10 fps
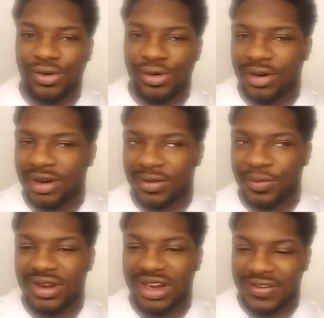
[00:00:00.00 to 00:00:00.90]
or
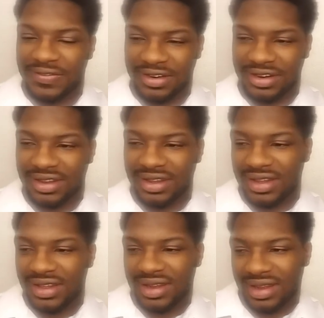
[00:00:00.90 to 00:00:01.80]
whatever,
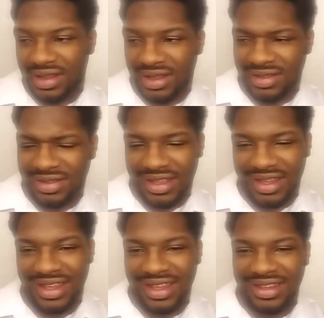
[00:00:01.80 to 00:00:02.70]
and
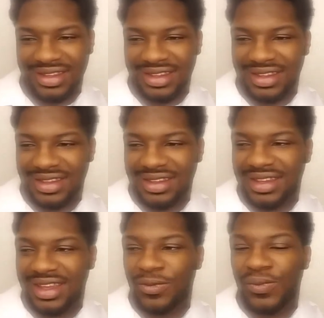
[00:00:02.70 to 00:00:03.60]
say
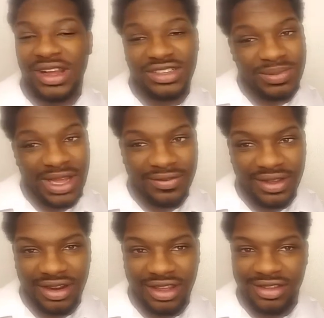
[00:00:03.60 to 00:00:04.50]
and watch my
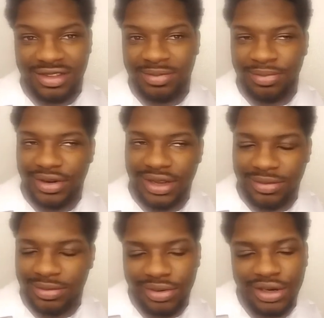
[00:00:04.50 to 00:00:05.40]
videos
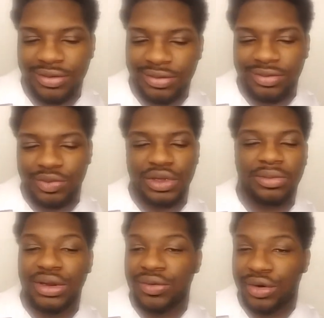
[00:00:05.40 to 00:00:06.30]

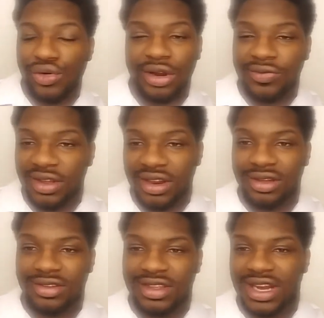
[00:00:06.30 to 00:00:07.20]
pre-recorded
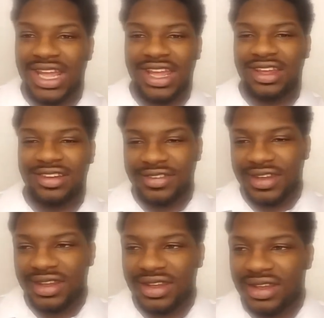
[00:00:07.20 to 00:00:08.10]
videos that I have
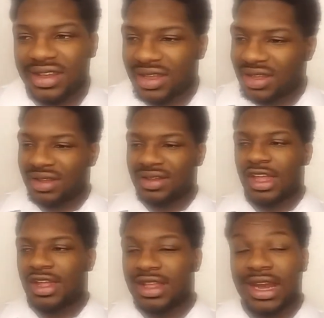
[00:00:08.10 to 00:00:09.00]

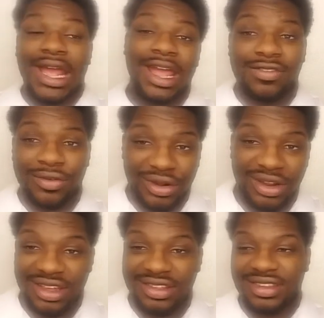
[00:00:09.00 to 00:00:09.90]
that I haven't
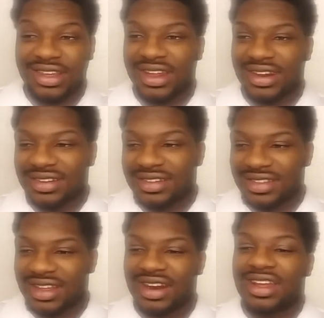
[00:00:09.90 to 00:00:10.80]
released yet,
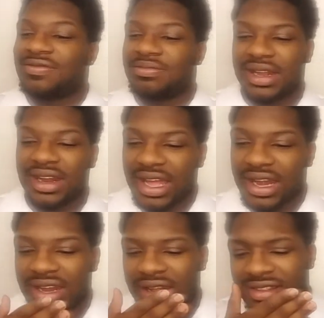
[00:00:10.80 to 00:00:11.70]
that I've been
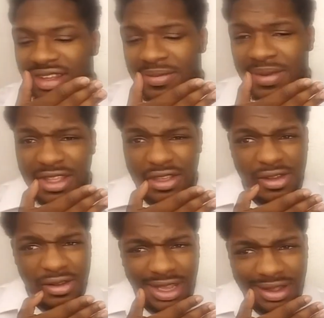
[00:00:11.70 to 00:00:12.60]
editing, talking about, you
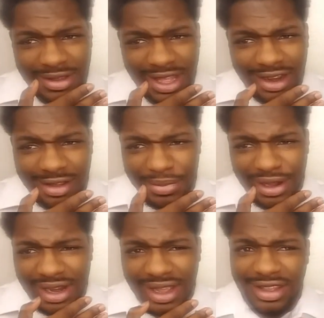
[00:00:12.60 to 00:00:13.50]
gonna keep that up
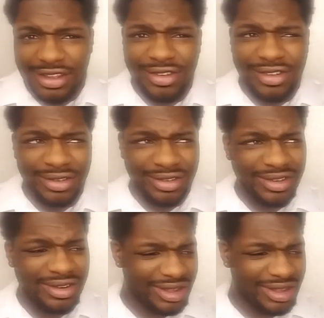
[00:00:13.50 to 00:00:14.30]
in there, you went